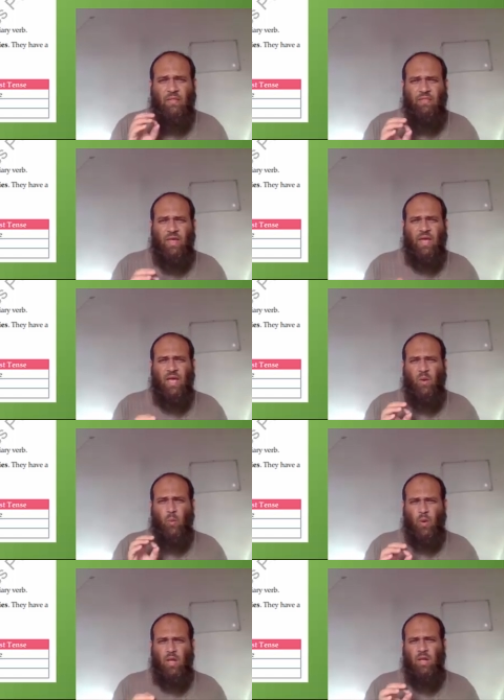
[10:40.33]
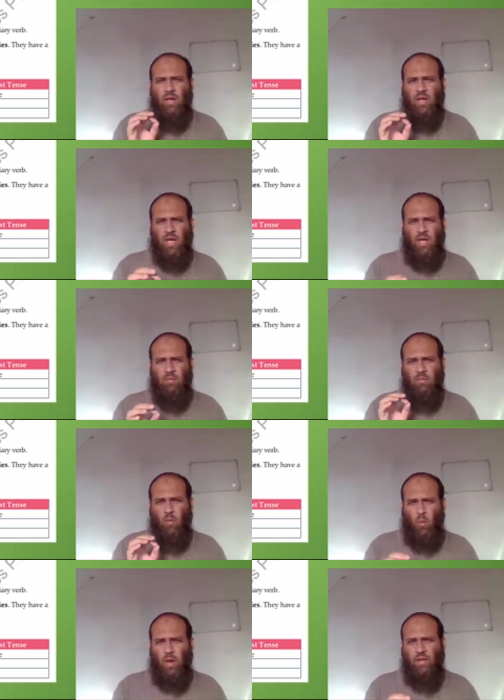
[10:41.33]
they will come
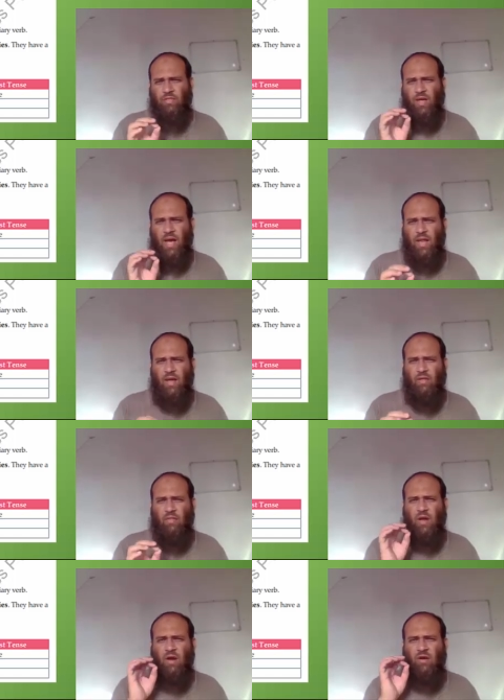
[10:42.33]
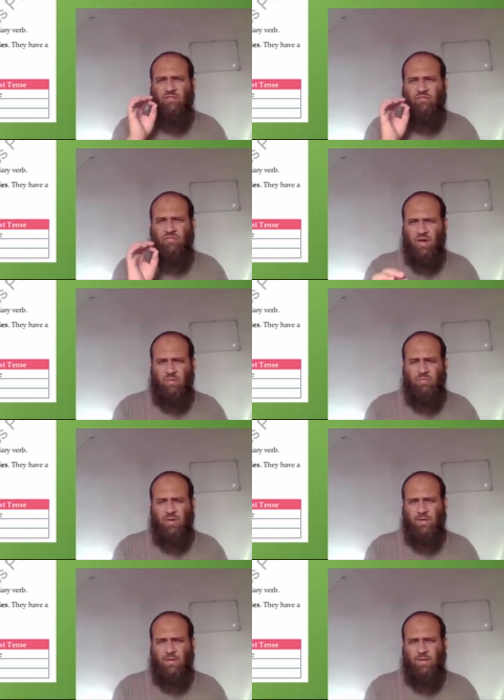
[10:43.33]
with another verb.